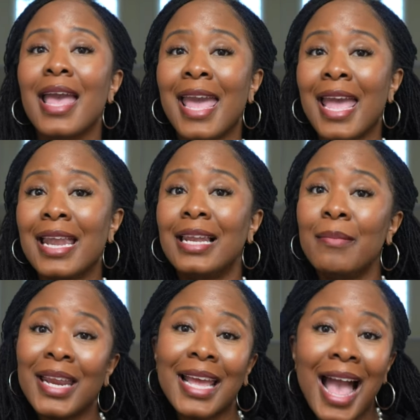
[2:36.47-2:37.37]
and
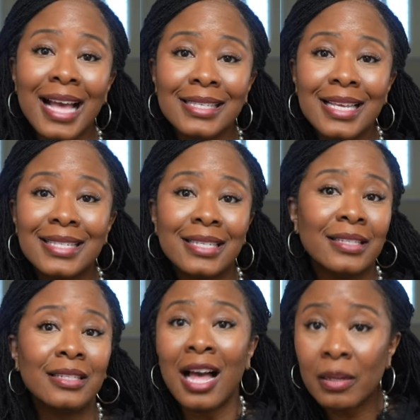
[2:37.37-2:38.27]
limiting access to
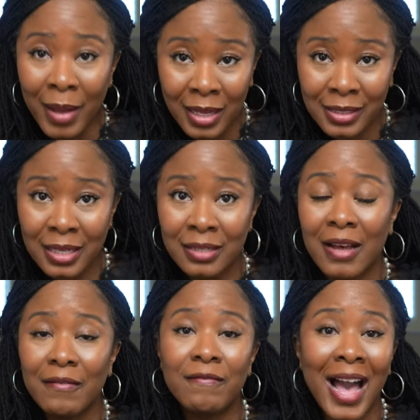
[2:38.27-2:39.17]
lockboxes
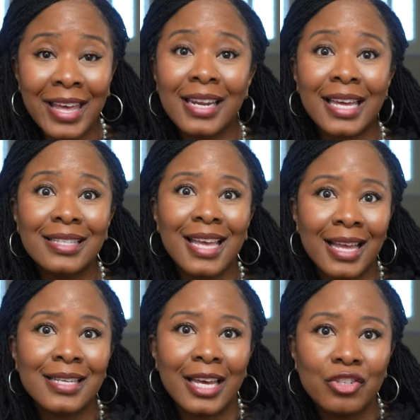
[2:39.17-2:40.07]
violates
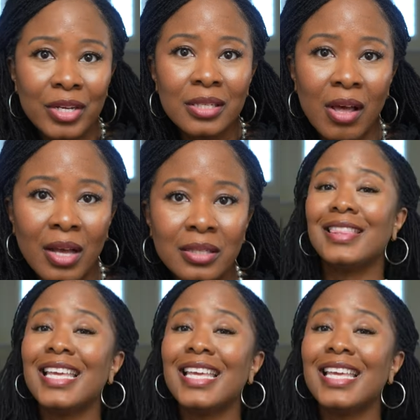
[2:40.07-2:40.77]
antitrust laws.